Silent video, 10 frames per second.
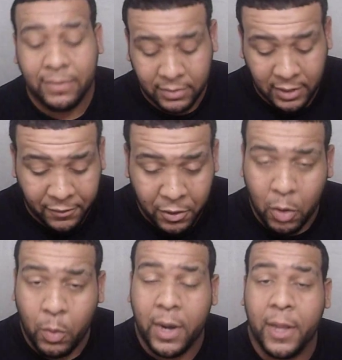If you
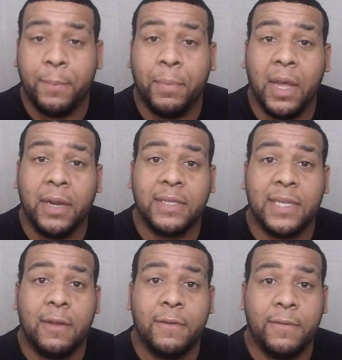don't want to plug
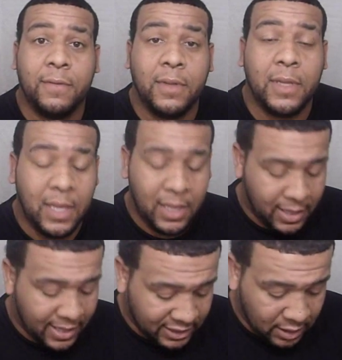yourself,
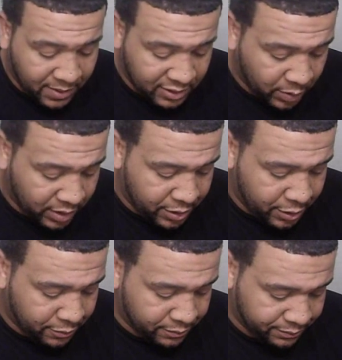that's the best way to
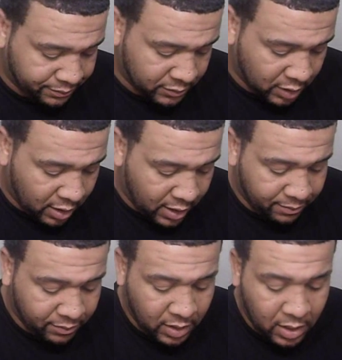do. Alright?
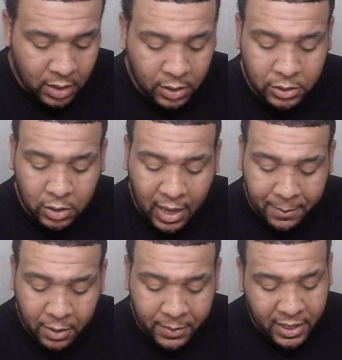So I'm
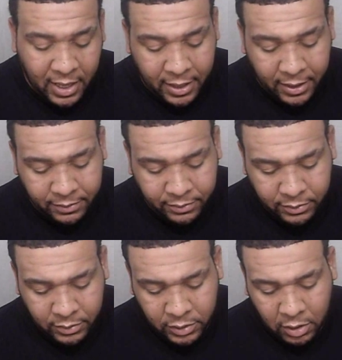going to be cutting,
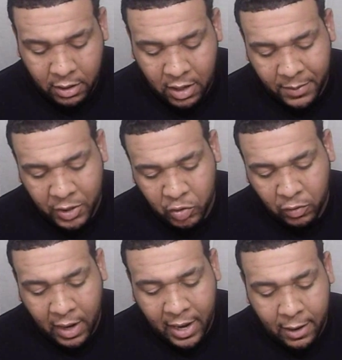starting out, I'm going to
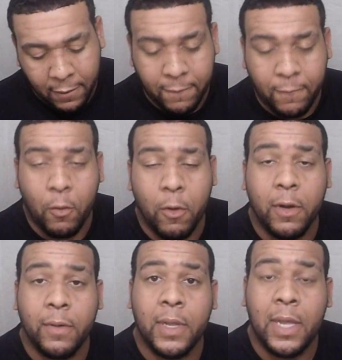try a 4. I'm
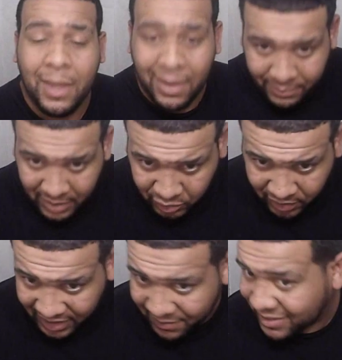not
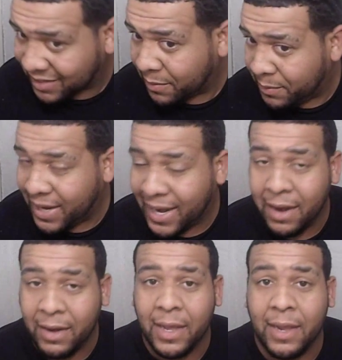trying to give myself a big
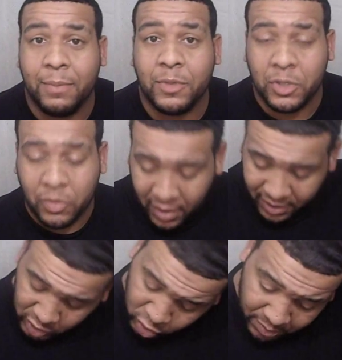haircut, just
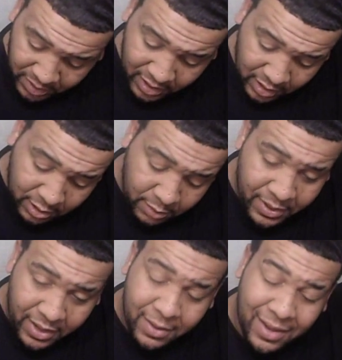trying to trim it a little
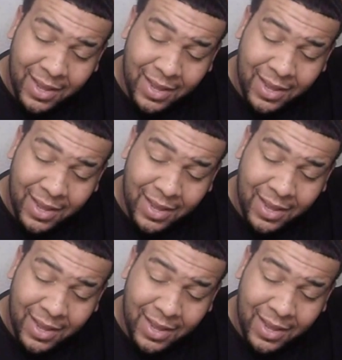bit.